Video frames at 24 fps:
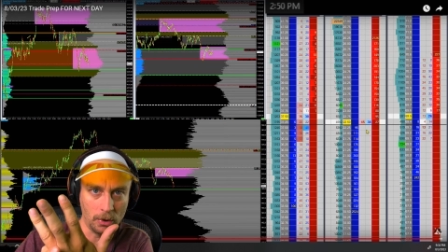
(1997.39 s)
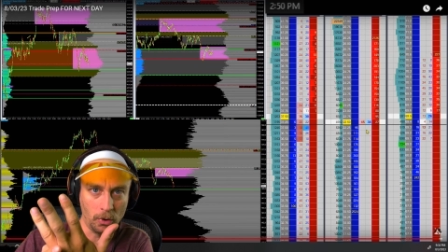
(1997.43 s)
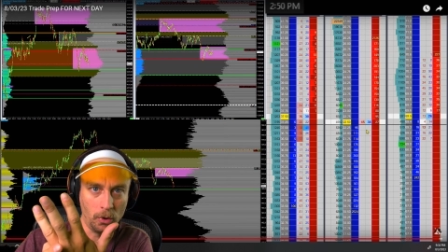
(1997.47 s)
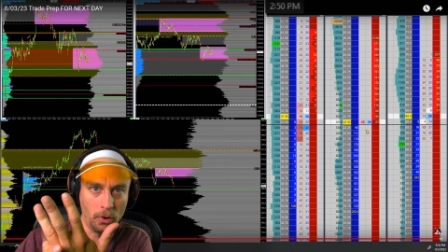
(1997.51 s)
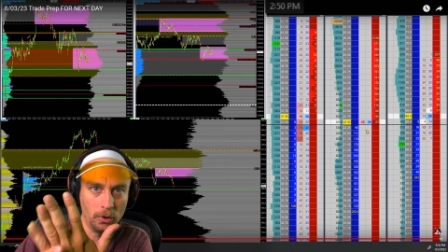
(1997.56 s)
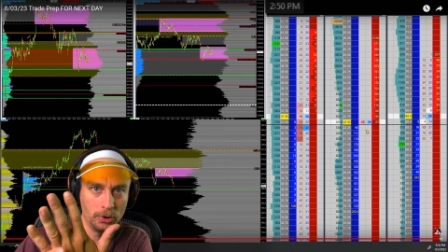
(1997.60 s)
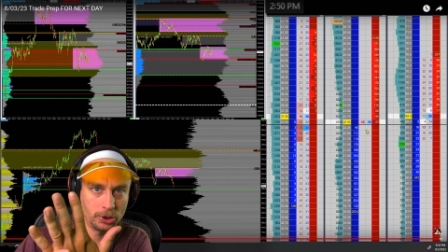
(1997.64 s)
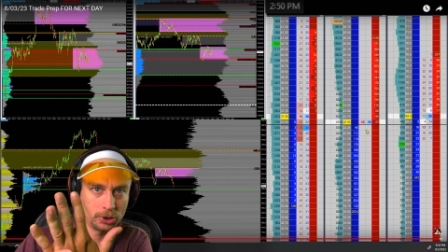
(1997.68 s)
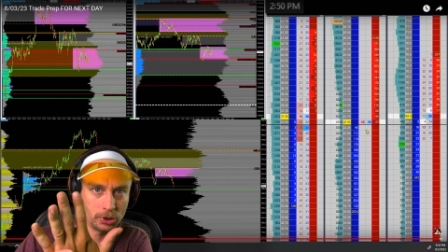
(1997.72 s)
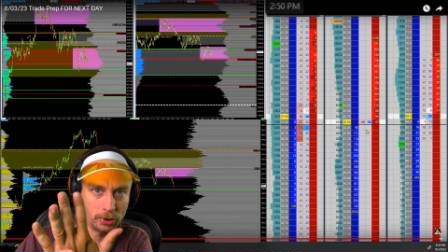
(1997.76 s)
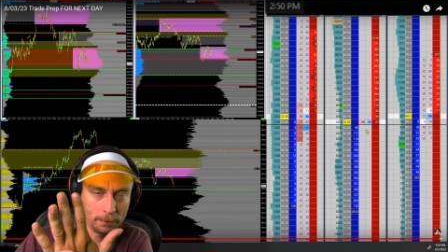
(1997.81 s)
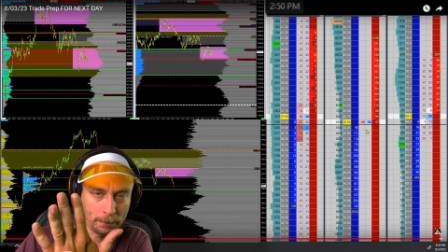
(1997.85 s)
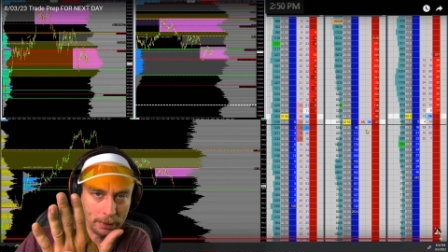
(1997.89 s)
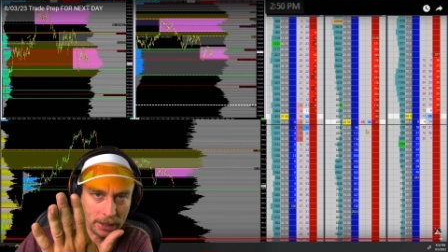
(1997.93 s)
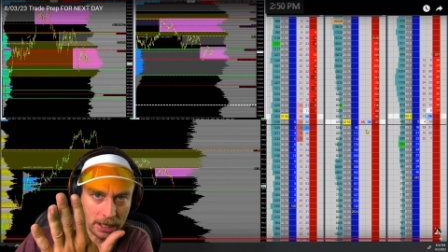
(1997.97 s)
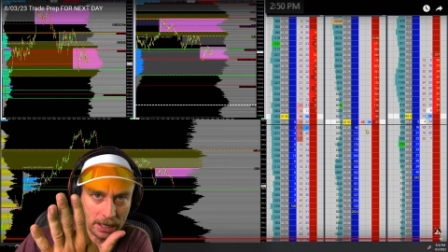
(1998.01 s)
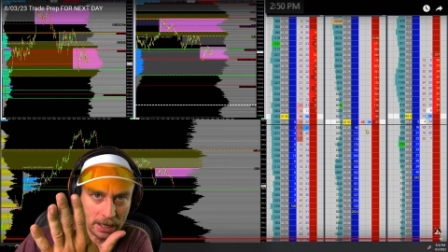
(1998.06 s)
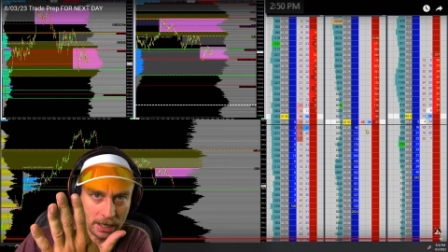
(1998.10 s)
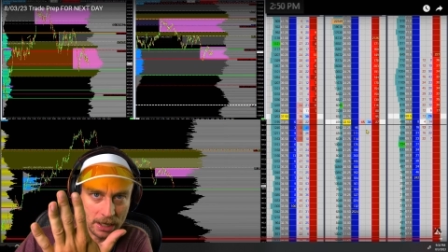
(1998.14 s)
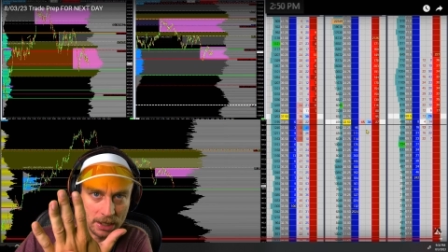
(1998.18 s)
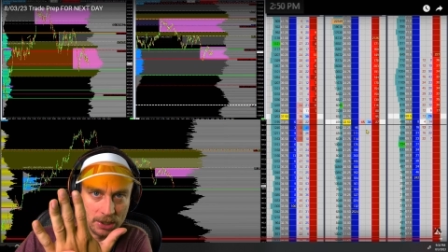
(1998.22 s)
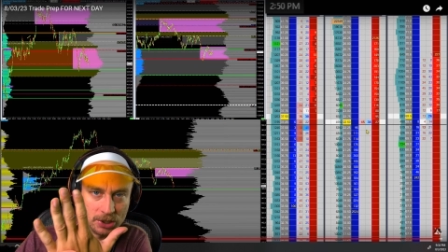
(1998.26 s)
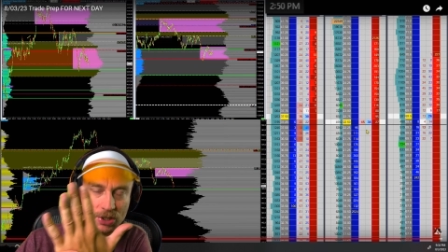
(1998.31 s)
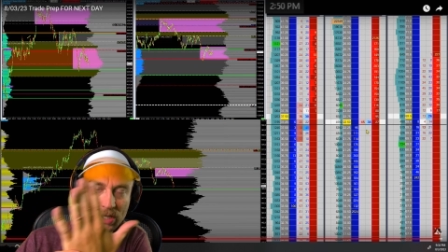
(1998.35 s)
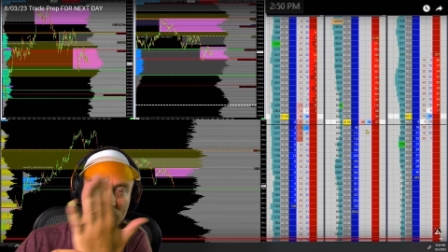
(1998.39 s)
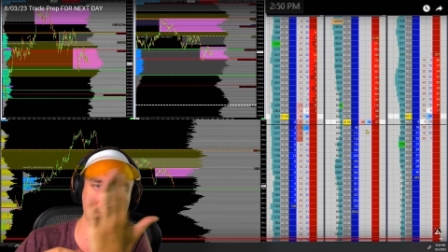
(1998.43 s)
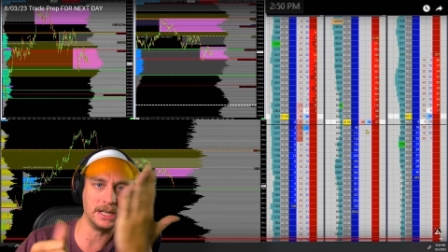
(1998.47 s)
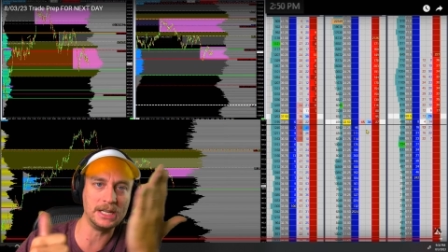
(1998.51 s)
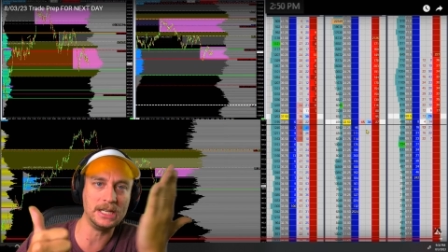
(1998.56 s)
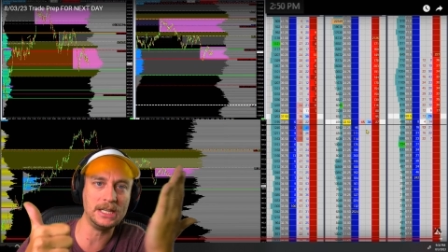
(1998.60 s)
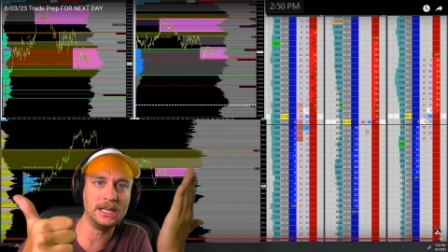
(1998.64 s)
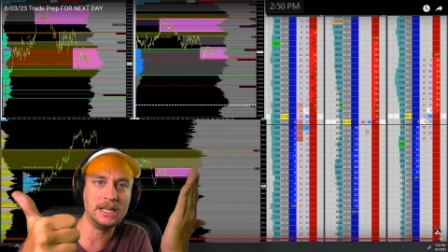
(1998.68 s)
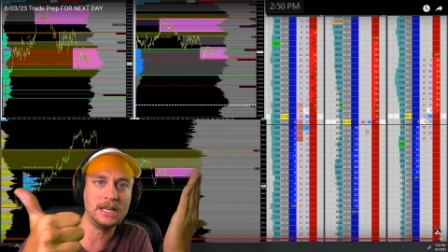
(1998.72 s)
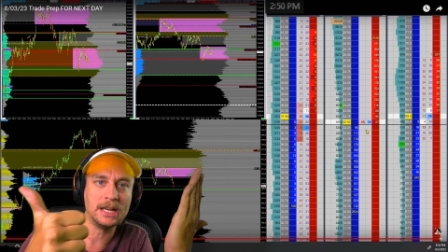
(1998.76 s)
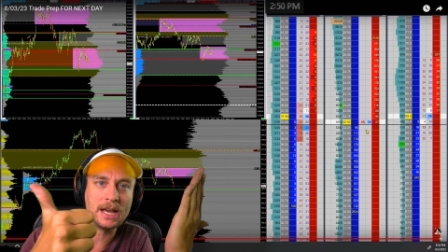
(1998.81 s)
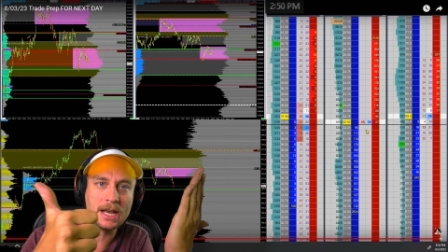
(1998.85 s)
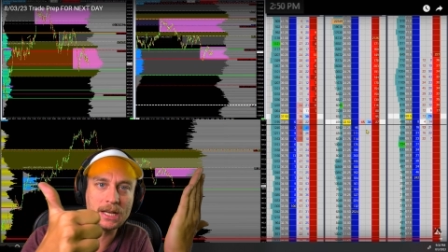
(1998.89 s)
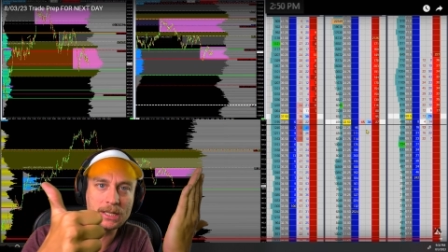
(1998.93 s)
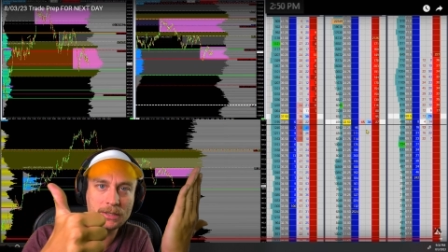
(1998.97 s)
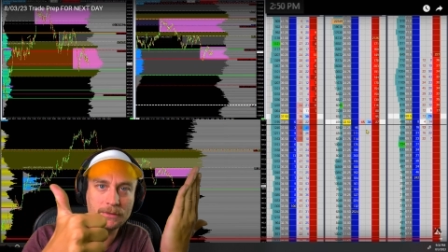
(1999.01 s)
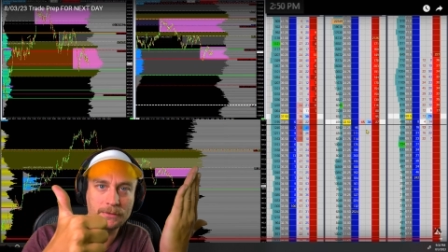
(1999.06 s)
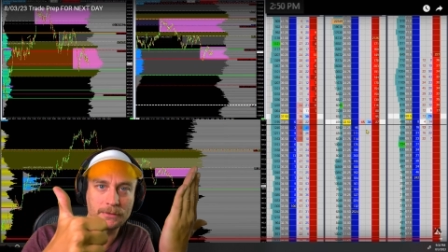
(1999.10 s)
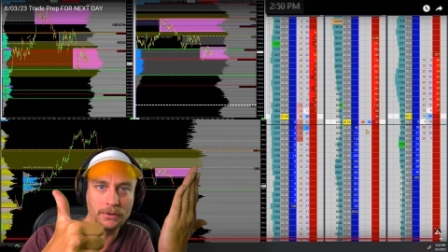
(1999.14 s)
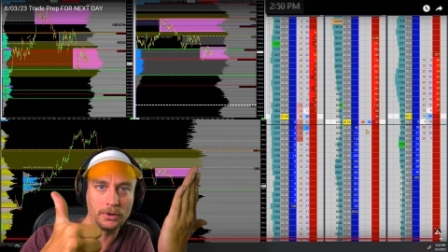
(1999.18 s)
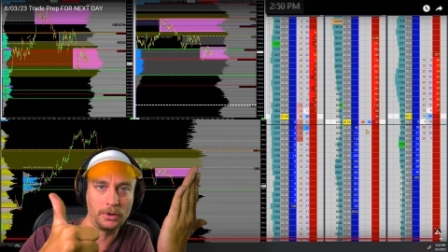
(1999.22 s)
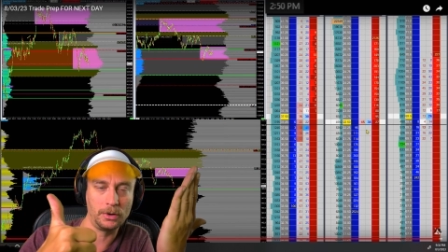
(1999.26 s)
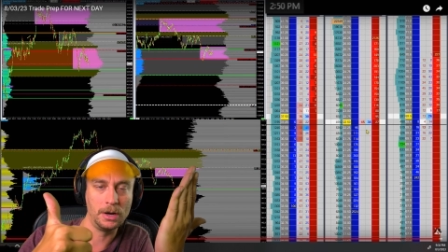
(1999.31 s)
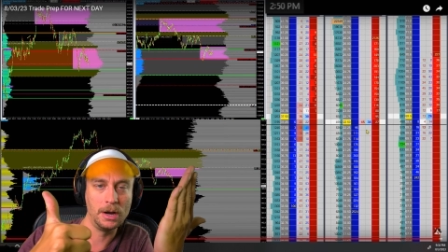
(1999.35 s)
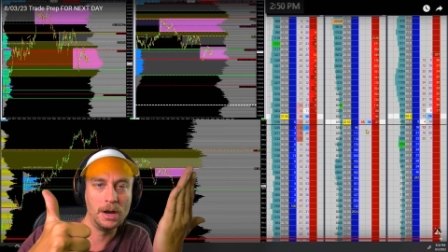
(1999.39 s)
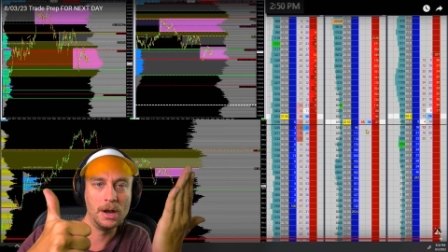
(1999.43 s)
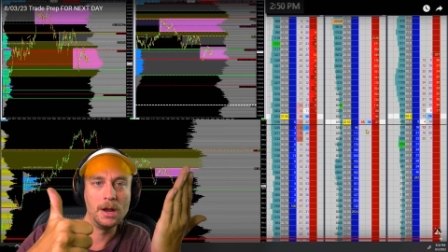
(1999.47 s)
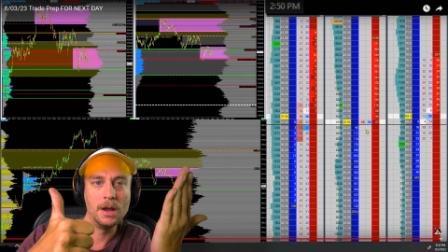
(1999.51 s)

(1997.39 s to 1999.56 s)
Ultra Bonds, and ES for